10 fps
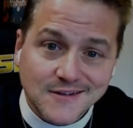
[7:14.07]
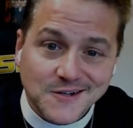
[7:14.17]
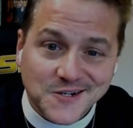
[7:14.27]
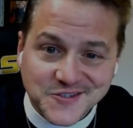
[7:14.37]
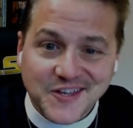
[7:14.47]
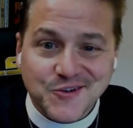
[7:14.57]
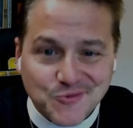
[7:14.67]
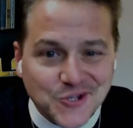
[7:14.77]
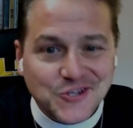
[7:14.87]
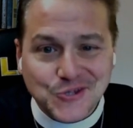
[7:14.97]
because they could
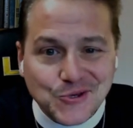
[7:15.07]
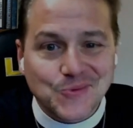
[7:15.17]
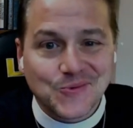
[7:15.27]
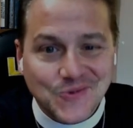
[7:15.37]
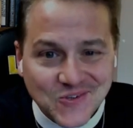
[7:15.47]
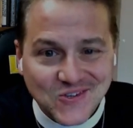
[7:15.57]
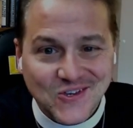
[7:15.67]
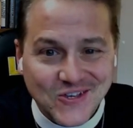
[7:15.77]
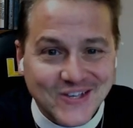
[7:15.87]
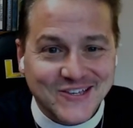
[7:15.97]
really use
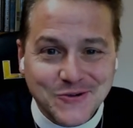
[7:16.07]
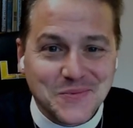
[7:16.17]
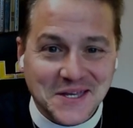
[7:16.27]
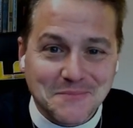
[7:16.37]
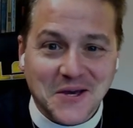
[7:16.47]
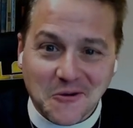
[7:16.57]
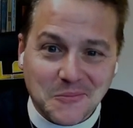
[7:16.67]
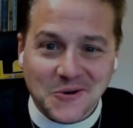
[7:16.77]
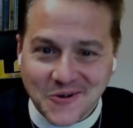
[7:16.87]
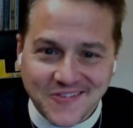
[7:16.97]
you being a better
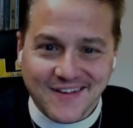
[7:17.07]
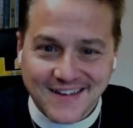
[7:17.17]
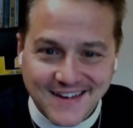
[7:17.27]
person.